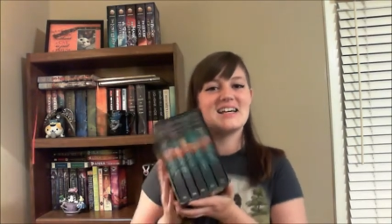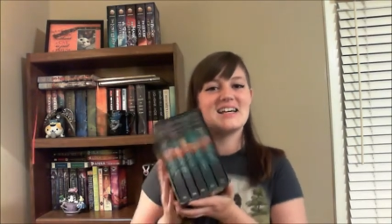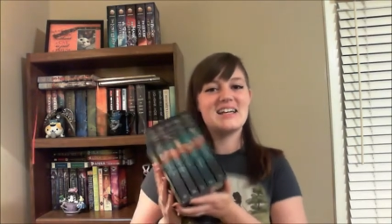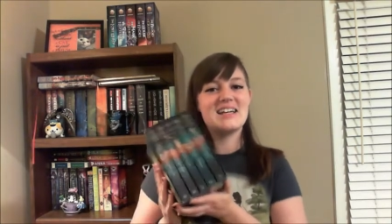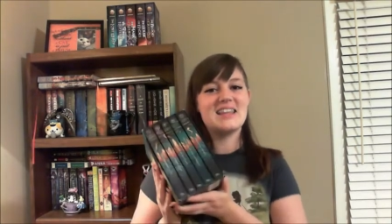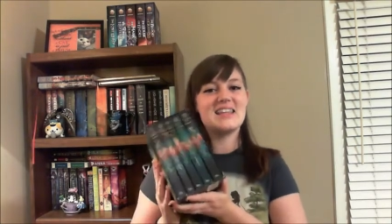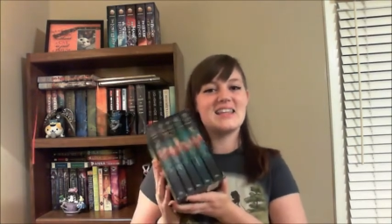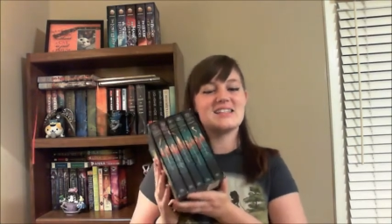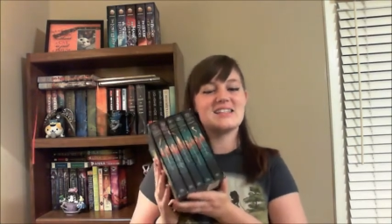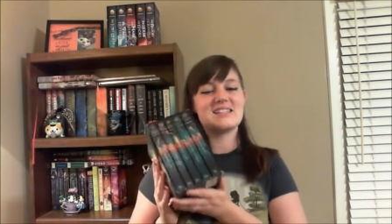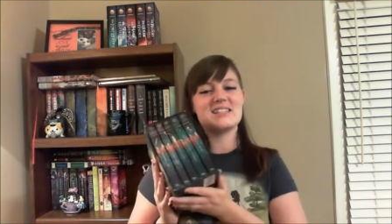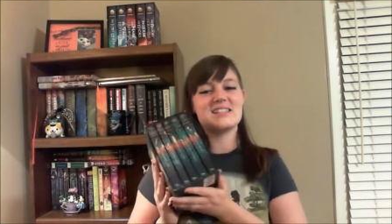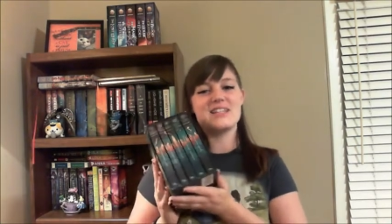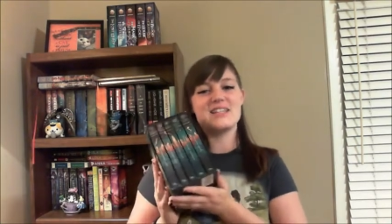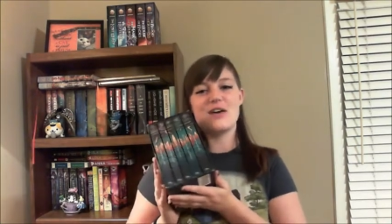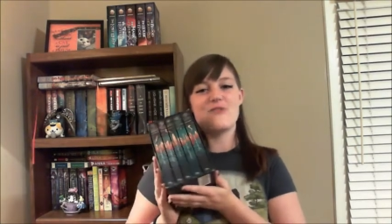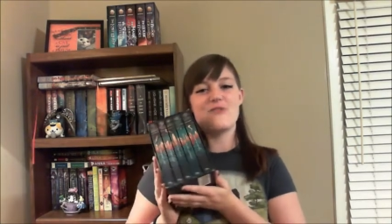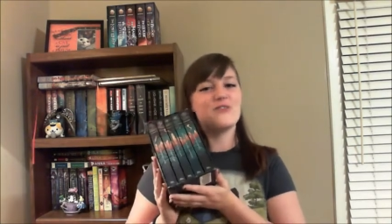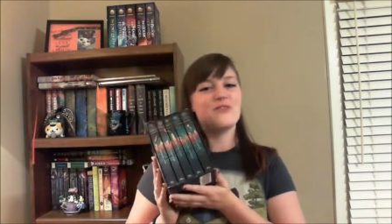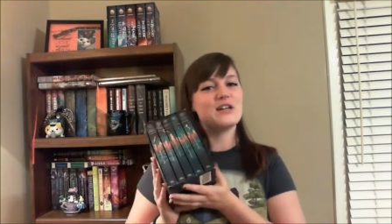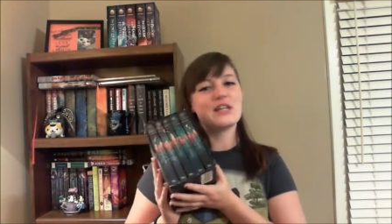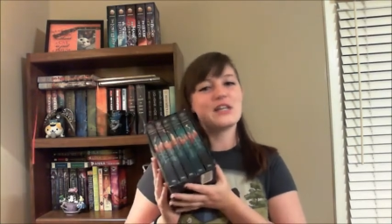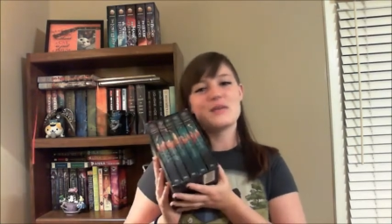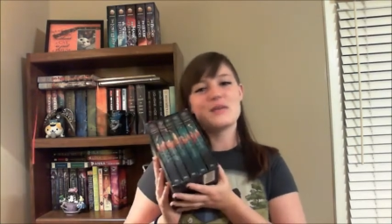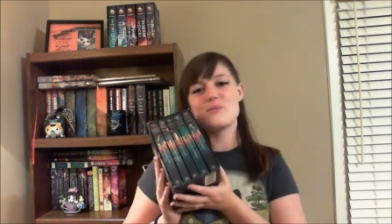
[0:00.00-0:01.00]
this is
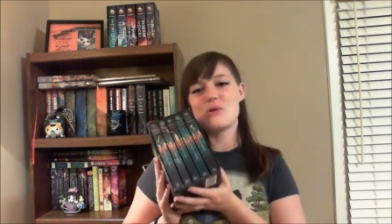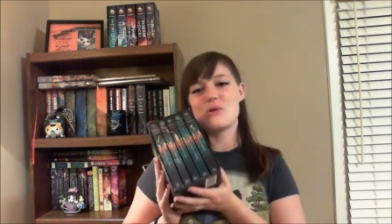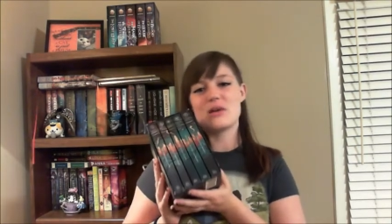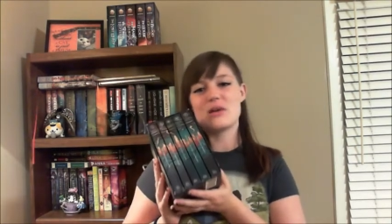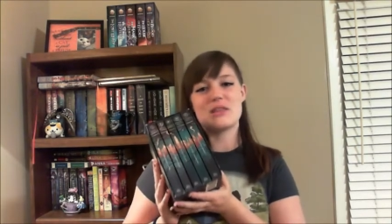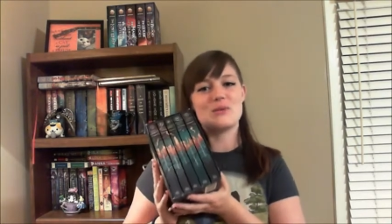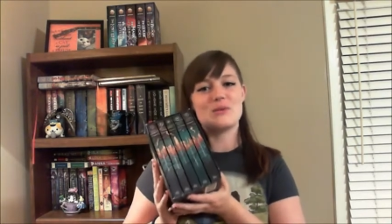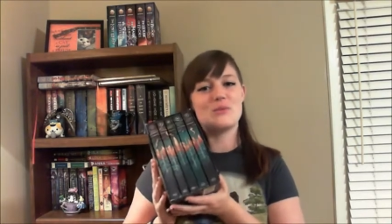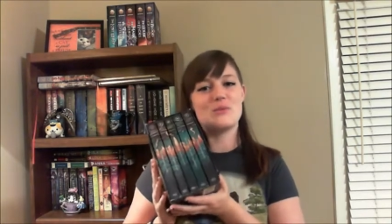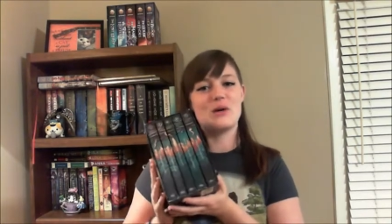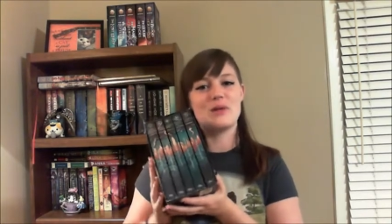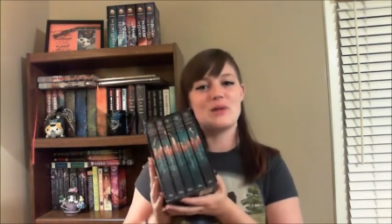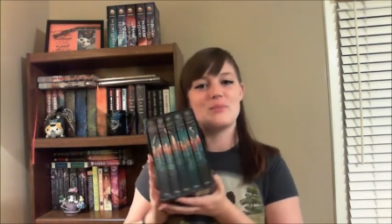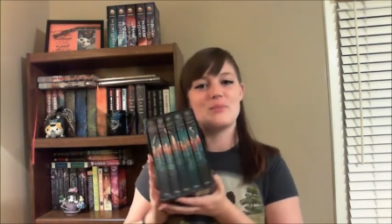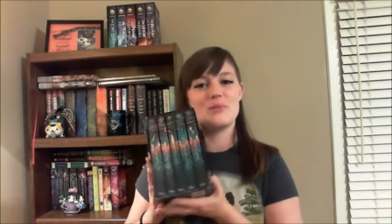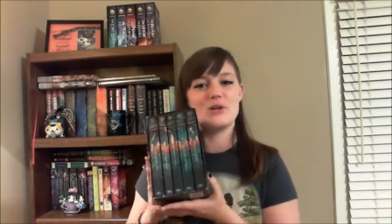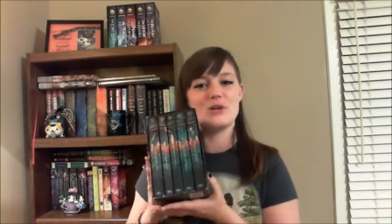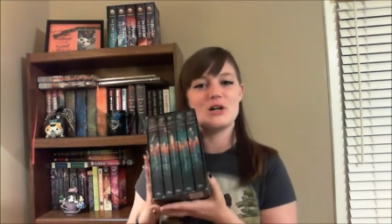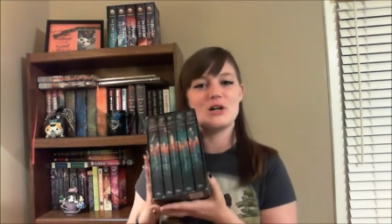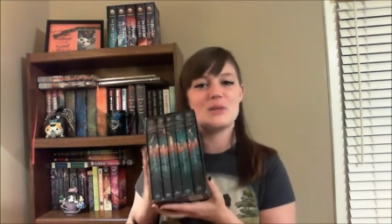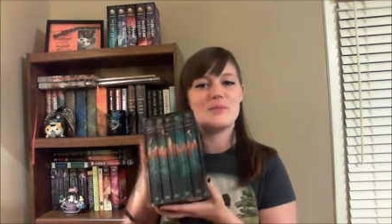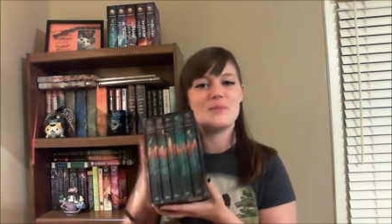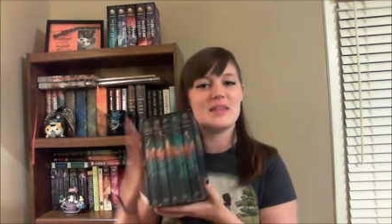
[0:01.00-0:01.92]
definitely more than one book,